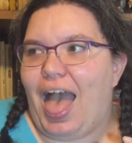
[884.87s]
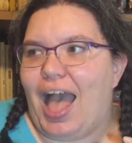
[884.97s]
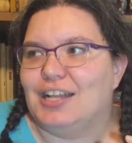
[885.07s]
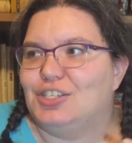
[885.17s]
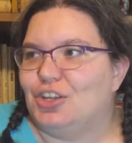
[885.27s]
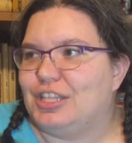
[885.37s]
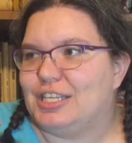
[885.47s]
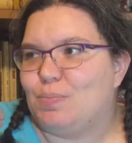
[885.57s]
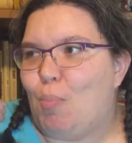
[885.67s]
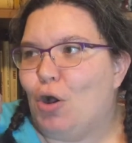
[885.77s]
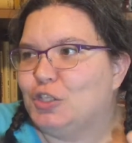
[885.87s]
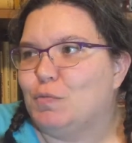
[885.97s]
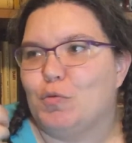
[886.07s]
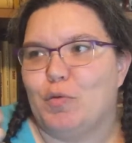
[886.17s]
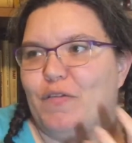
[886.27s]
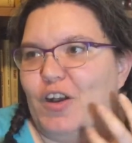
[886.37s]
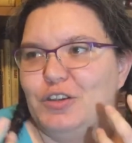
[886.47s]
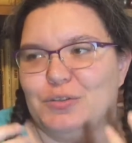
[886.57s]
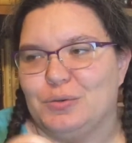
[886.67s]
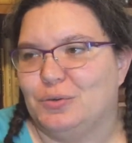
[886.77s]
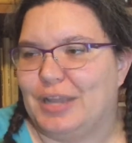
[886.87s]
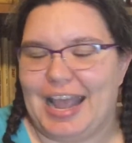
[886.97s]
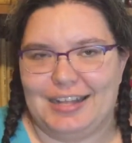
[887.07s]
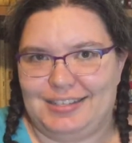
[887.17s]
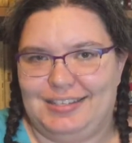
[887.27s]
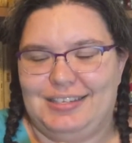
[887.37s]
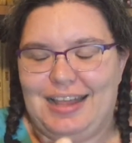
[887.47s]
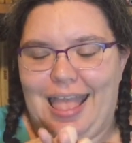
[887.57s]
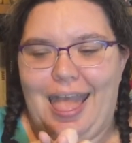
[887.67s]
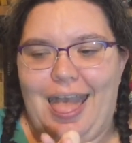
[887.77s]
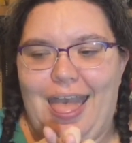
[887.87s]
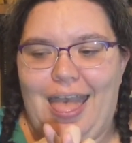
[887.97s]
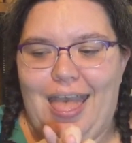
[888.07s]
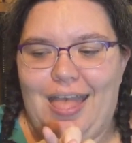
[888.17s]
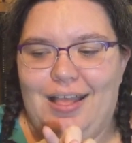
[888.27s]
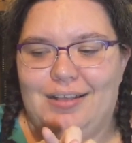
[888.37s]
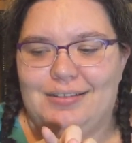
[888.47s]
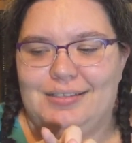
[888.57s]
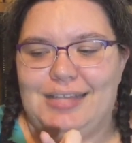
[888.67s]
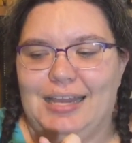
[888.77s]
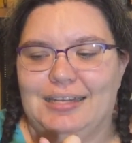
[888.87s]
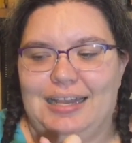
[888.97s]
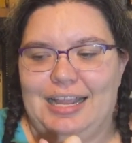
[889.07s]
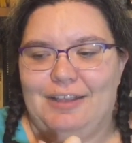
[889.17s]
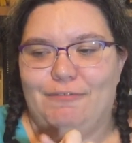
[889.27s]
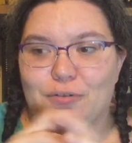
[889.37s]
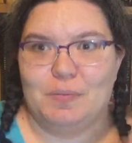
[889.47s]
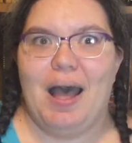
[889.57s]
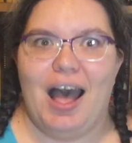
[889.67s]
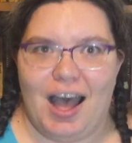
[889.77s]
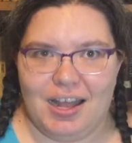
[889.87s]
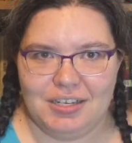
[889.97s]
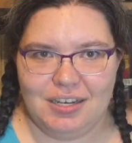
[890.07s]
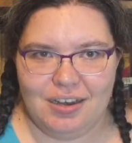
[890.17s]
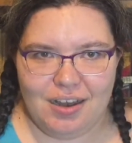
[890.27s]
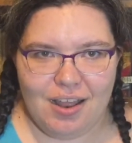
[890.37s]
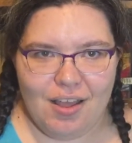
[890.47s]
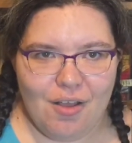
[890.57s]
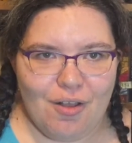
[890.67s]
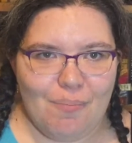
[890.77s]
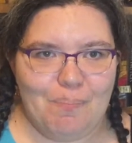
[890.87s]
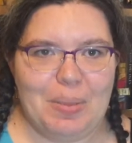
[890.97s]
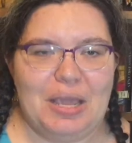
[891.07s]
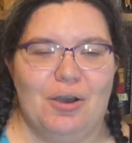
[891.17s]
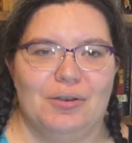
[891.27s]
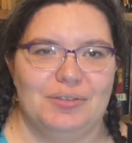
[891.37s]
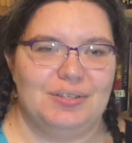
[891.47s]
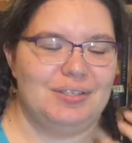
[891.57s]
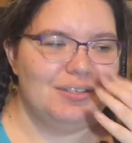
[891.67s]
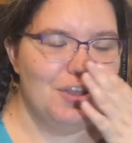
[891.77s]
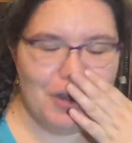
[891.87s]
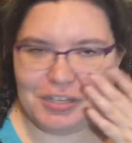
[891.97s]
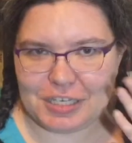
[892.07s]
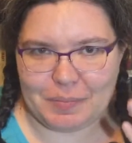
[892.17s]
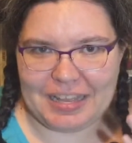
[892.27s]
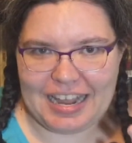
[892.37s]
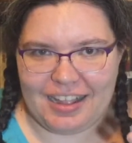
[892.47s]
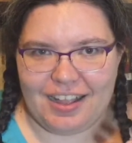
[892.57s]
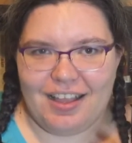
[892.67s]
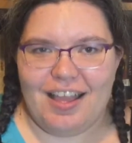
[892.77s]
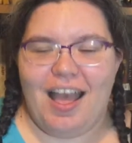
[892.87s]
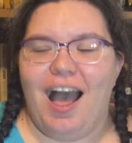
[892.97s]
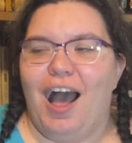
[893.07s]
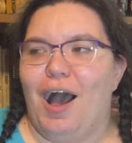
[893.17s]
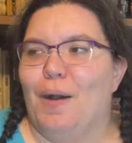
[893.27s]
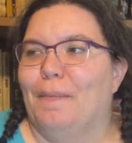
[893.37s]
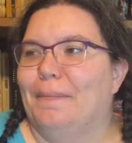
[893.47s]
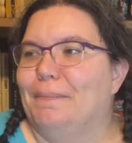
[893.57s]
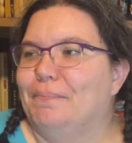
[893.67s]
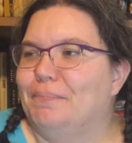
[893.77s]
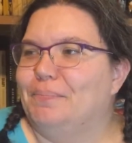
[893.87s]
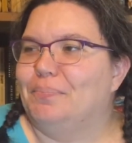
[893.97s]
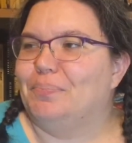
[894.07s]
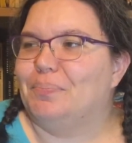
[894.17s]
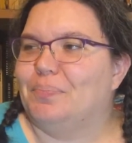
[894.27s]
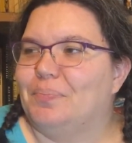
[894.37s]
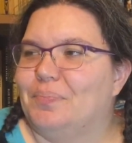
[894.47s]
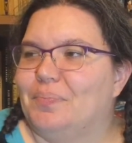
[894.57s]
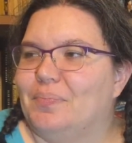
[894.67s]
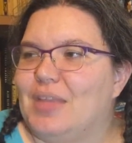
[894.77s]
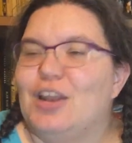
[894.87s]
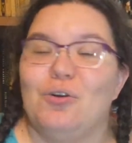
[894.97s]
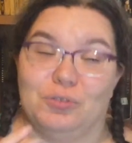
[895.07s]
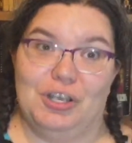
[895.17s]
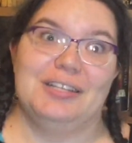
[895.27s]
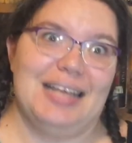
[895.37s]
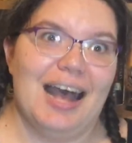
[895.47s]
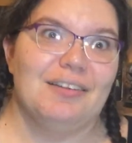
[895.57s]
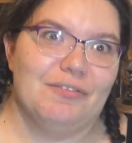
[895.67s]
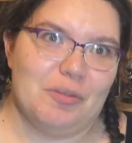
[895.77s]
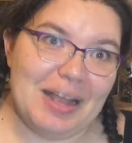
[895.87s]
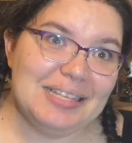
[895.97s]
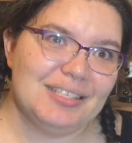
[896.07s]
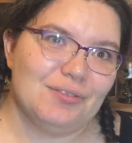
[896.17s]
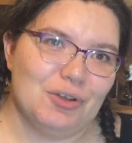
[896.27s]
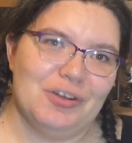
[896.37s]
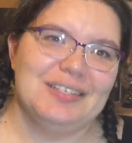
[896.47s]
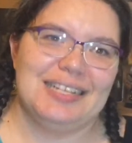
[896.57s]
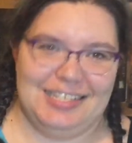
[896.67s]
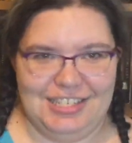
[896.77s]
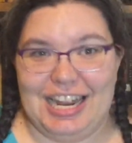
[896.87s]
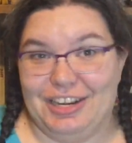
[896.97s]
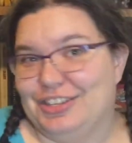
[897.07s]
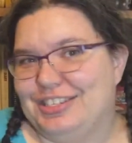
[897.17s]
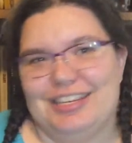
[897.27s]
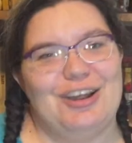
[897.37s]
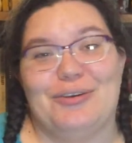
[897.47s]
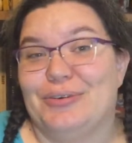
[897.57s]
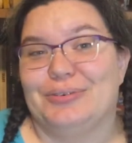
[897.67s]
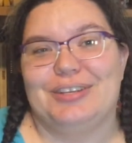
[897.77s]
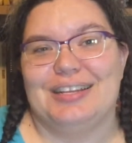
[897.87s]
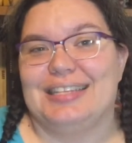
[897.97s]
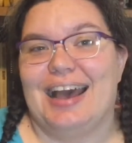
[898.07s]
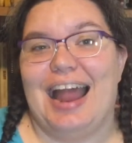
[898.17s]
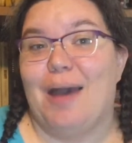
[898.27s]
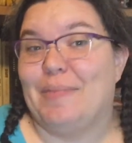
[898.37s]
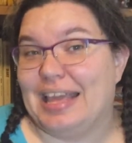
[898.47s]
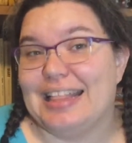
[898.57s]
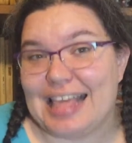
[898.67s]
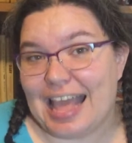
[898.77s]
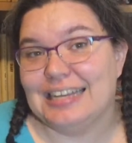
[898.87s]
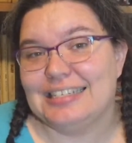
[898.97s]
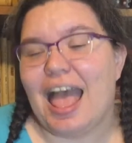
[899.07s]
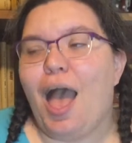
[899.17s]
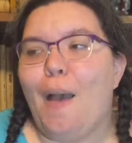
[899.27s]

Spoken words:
And so this possible proposal gets suddenly falls apart because her nose is bleeding. It all turns out best, of course. It's Jane Austen. It all turns out happy in the end.